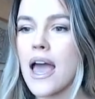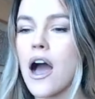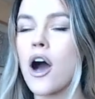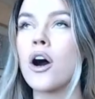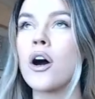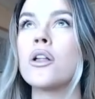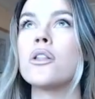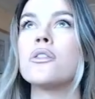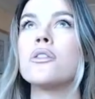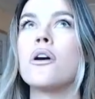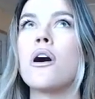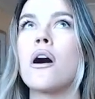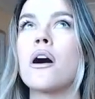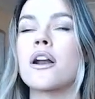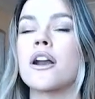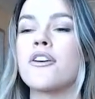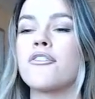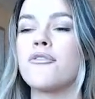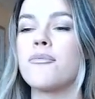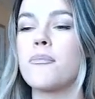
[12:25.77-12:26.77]
A
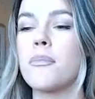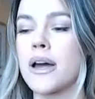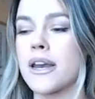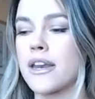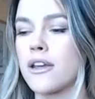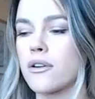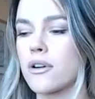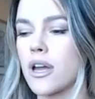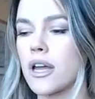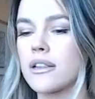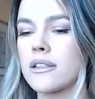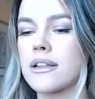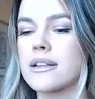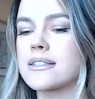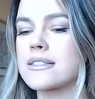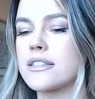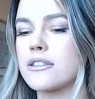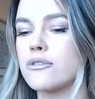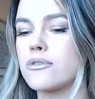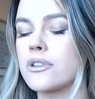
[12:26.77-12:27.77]
lot of money, okay?
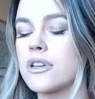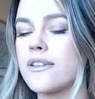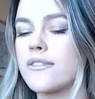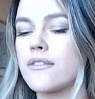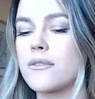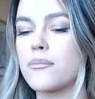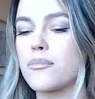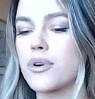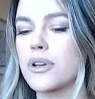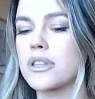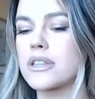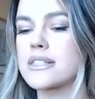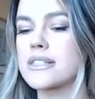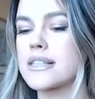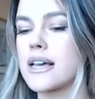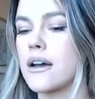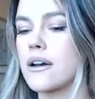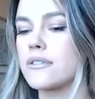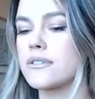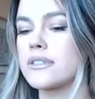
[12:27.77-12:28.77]
You can even bring this
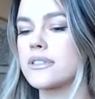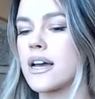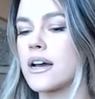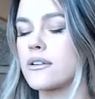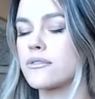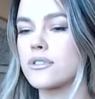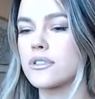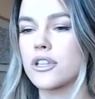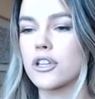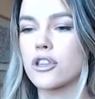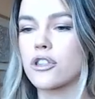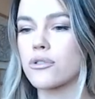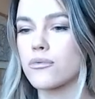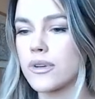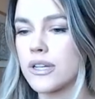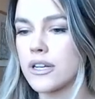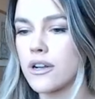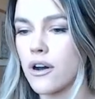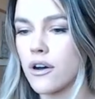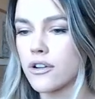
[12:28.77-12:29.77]
down to like
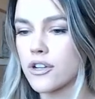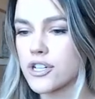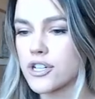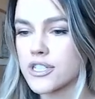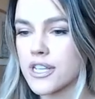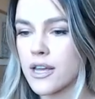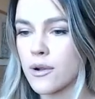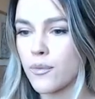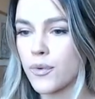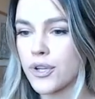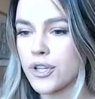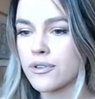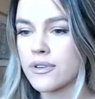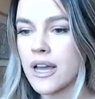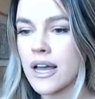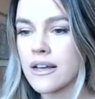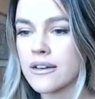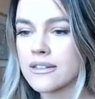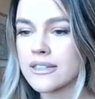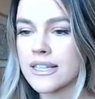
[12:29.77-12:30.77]
$3. And when you
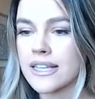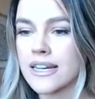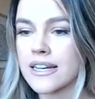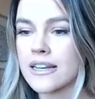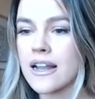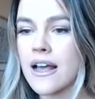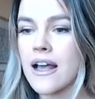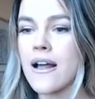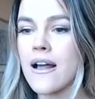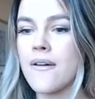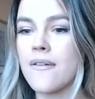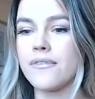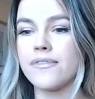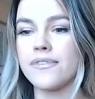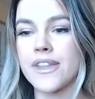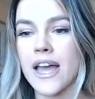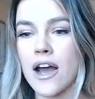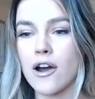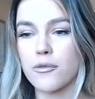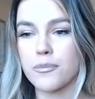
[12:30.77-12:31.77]
calculate it,
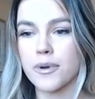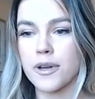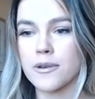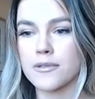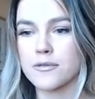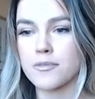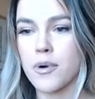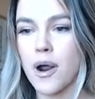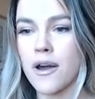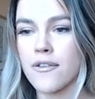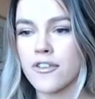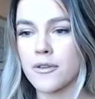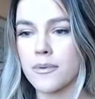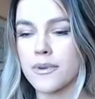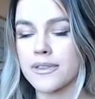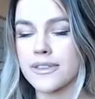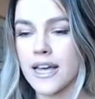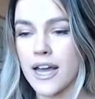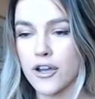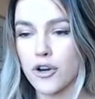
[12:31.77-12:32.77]
now it becomes
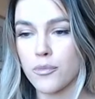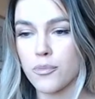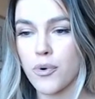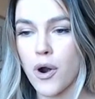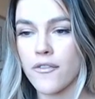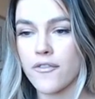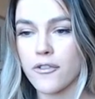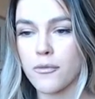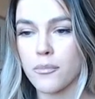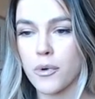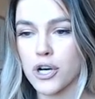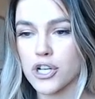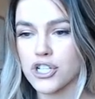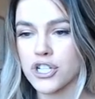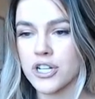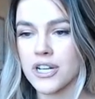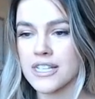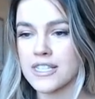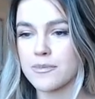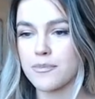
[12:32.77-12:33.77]
profitable. Now your profit
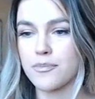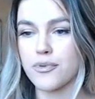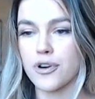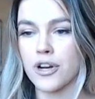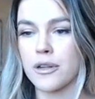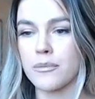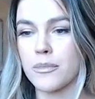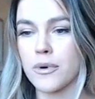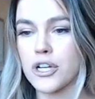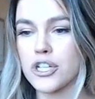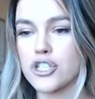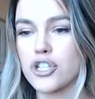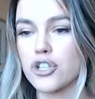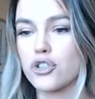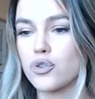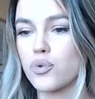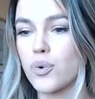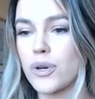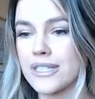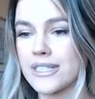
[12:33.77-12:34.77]
margin is pretty much
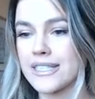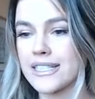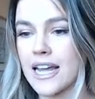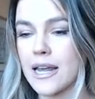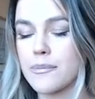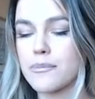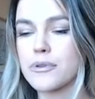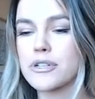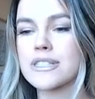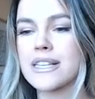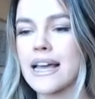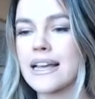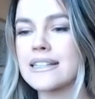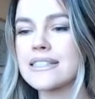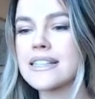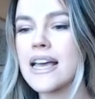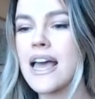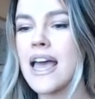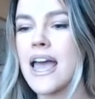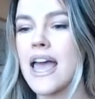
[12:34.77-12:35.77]

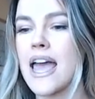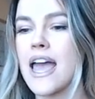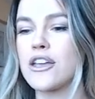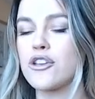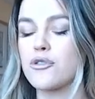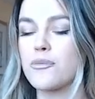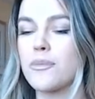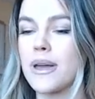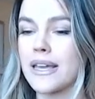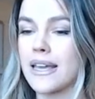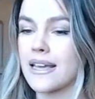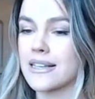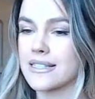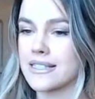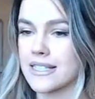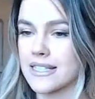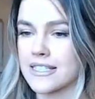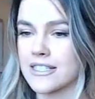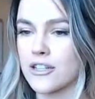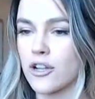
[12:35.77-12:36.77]
29%, and you're making a
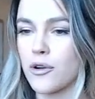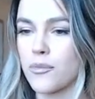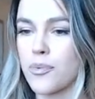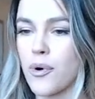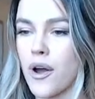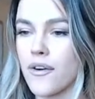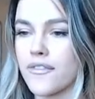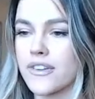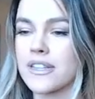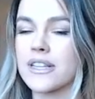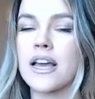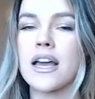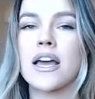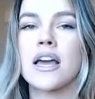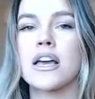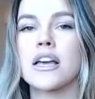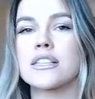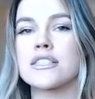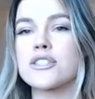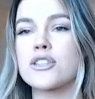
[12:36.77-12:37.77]
$6 profit.
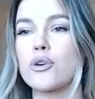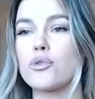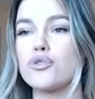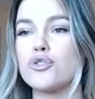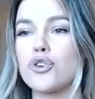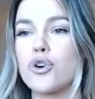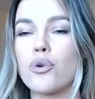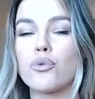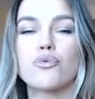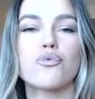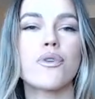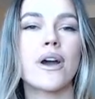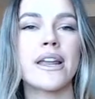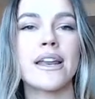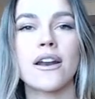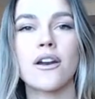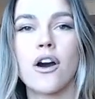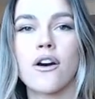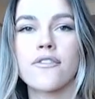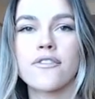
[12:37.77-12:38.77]
So don't write
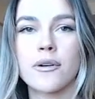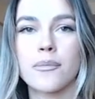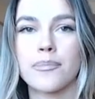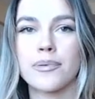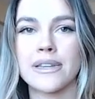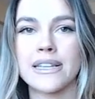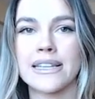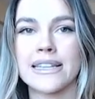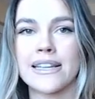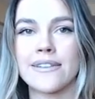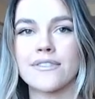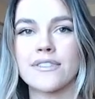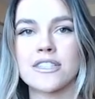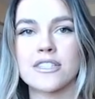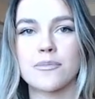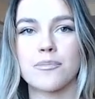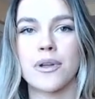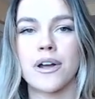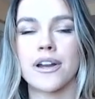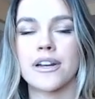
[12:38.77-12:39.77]
it off completely. If the
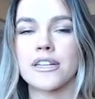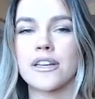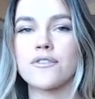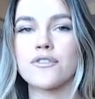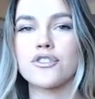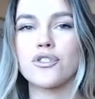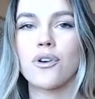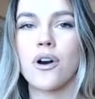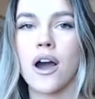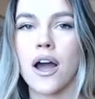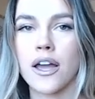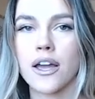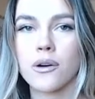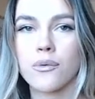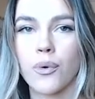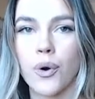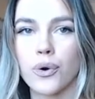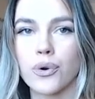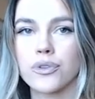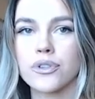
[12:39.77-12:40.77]
supplier gives you a high
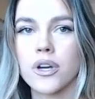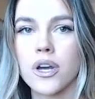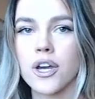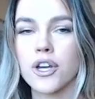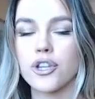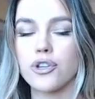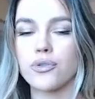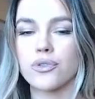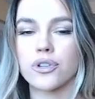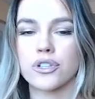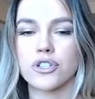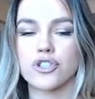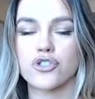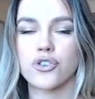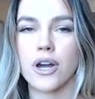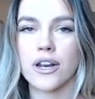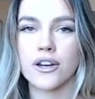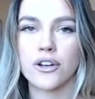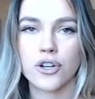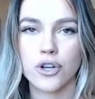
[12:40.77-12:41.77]
quote, you can
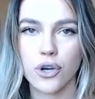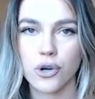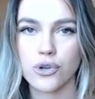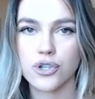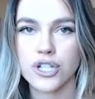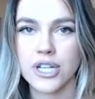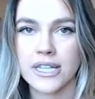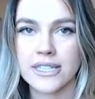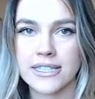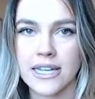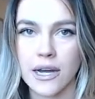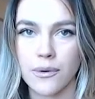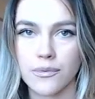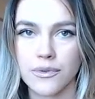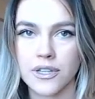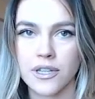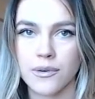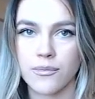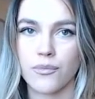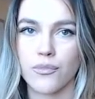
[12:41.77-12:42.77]
try to negotiate down
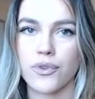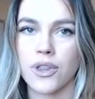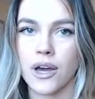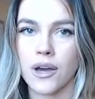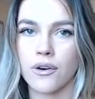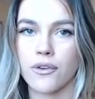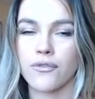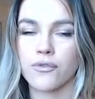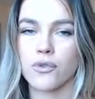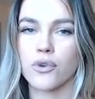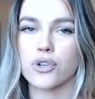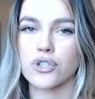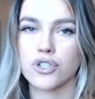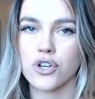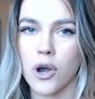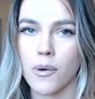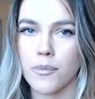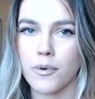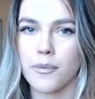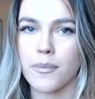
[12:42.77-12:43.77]
with them without, of course,
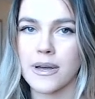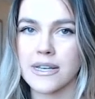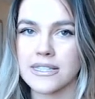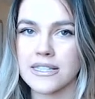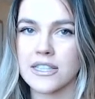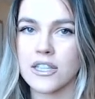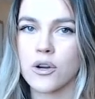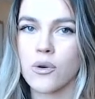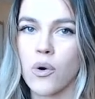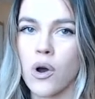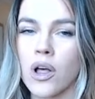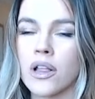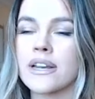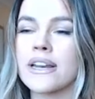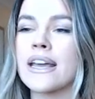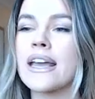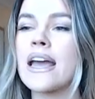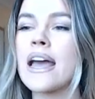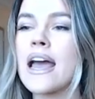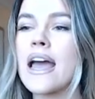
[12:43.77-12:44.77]
compromising the
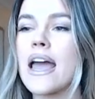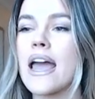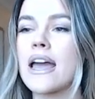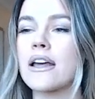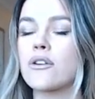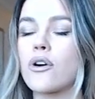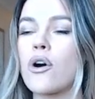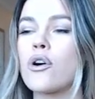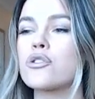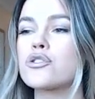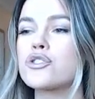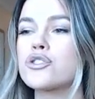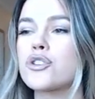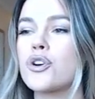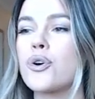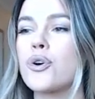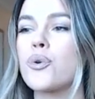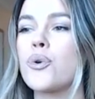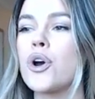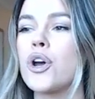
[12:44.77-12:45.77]
quality. And
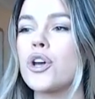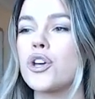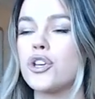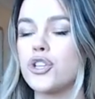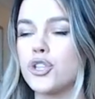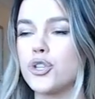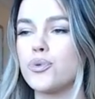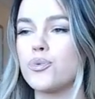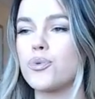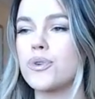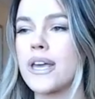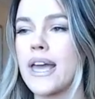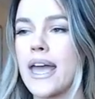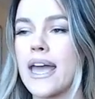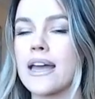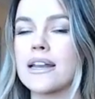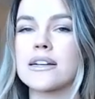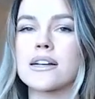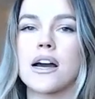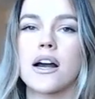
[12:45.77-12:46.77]
also you
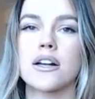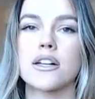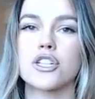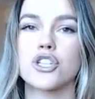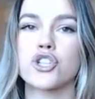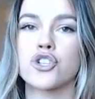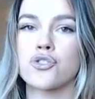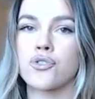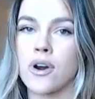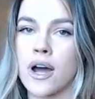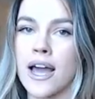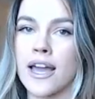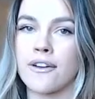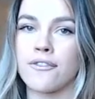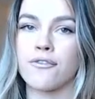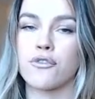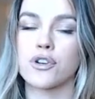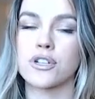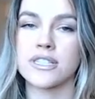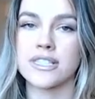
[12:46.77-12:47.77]
can try
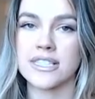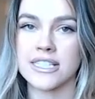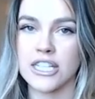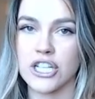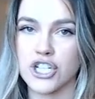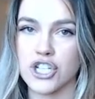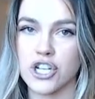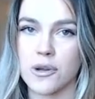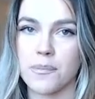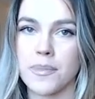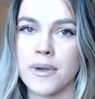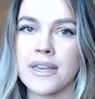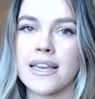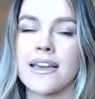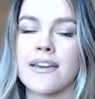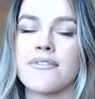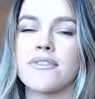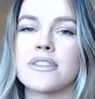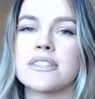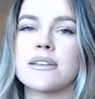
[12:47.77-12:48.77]
for sea shipping
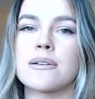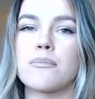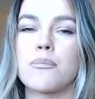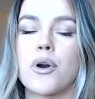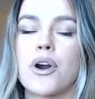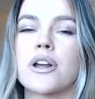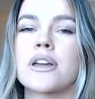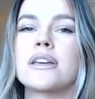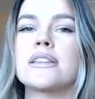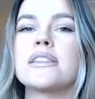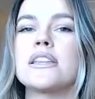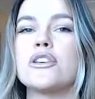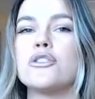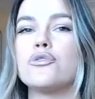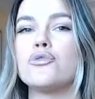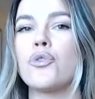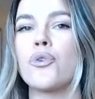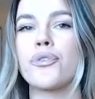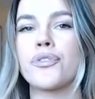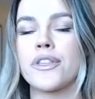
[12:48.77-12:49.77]
if it's a market that
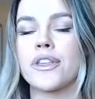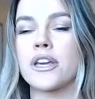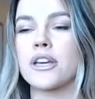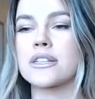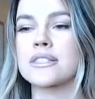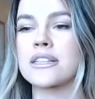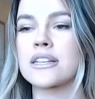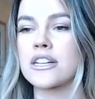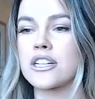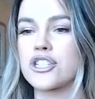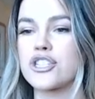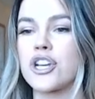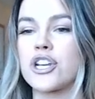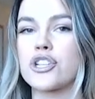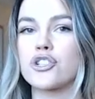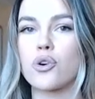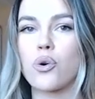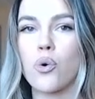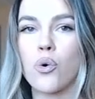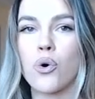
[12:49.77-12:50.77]
you don't think is going to
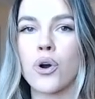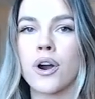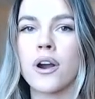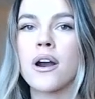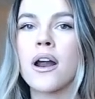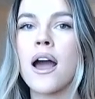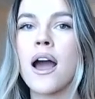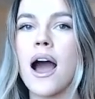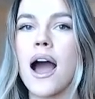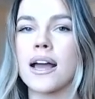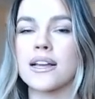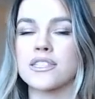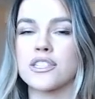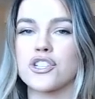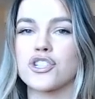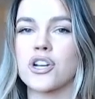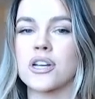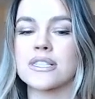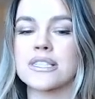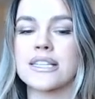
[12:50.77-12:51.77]
change. Or I
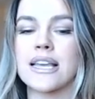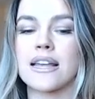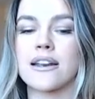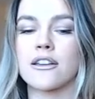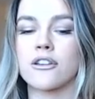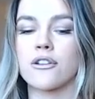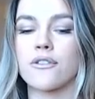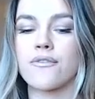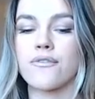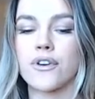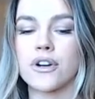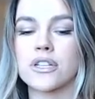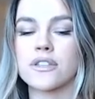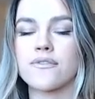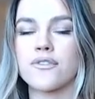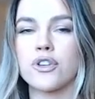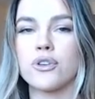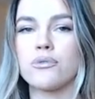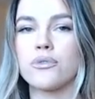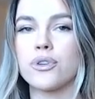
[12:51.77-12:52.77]
suggest getting your
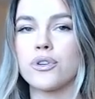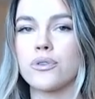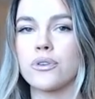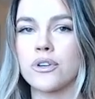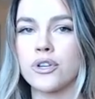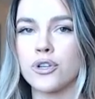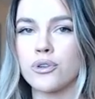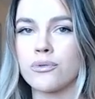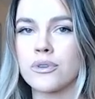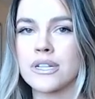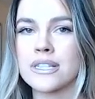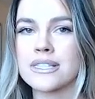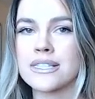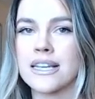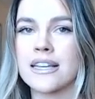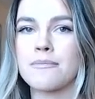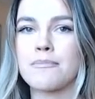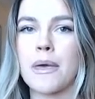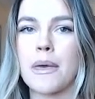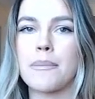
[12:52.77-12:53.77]
first few units
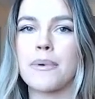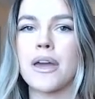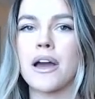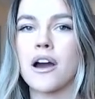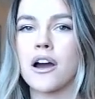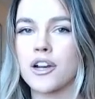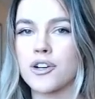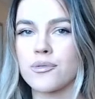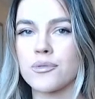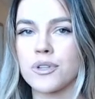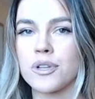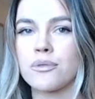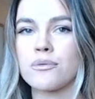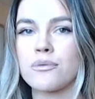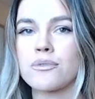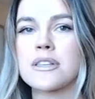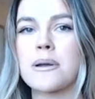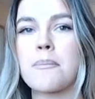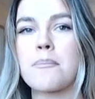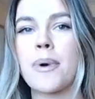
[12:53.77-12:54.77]
in, maybe 100
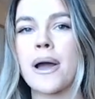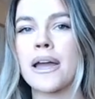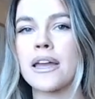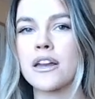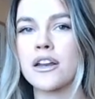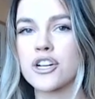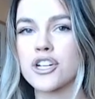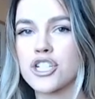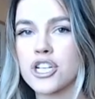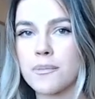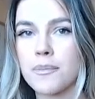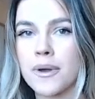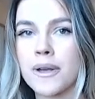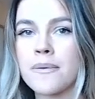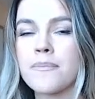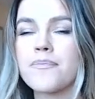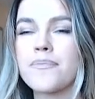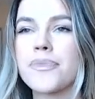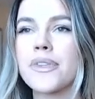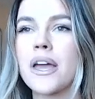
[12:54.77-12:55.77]
units by air
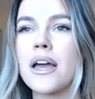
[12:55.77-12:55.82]
shipping,